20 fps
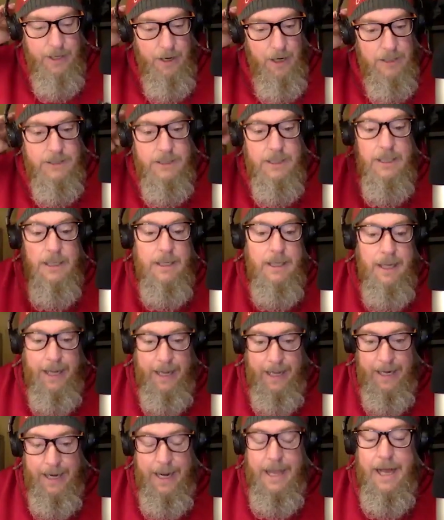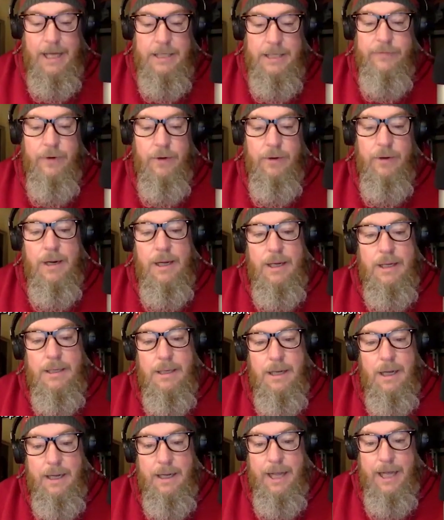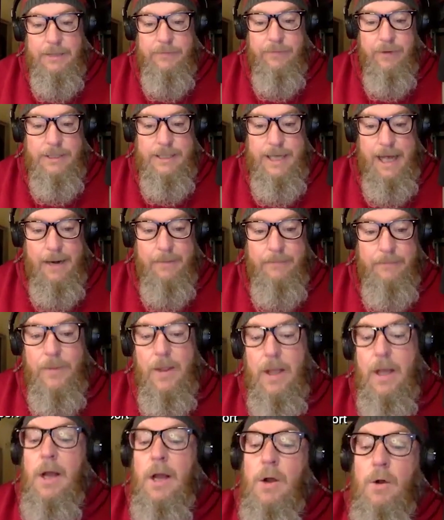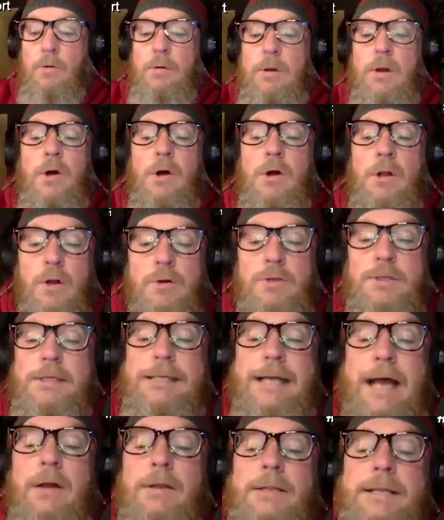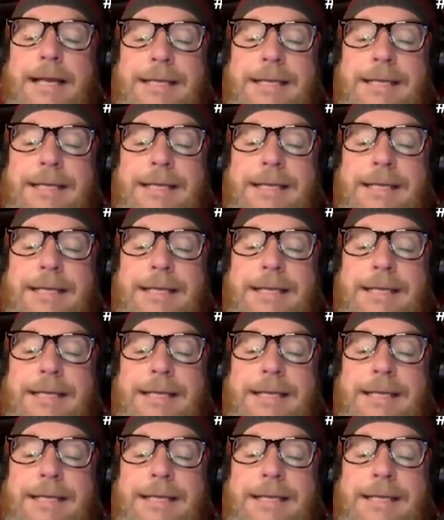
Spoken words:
yards and a catch for 10. Cornell closes out